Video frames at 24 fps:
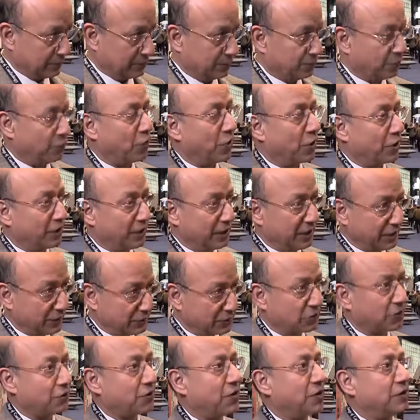
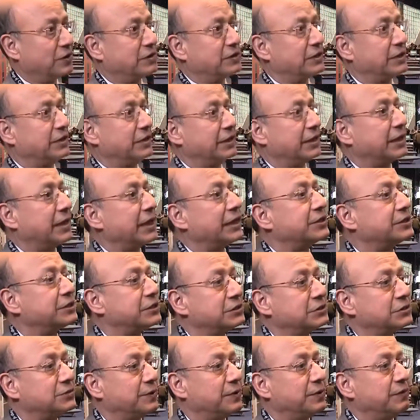warnings or
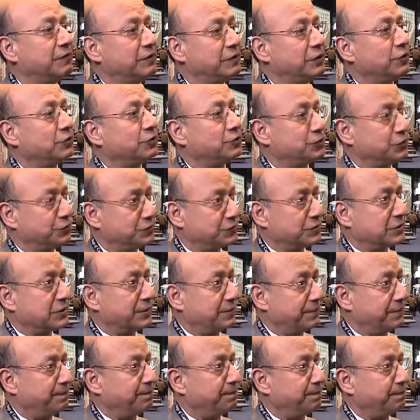contraindications where we don't use them.